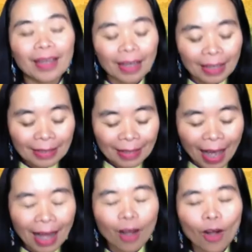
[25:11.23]

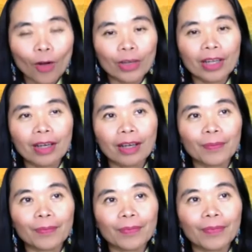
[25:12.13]
star on the
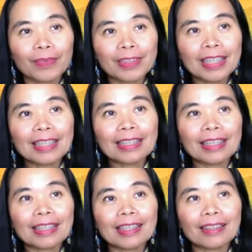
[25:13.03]

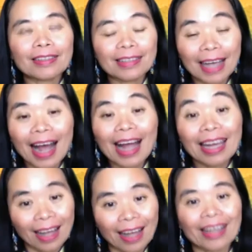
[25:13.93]
city skylight.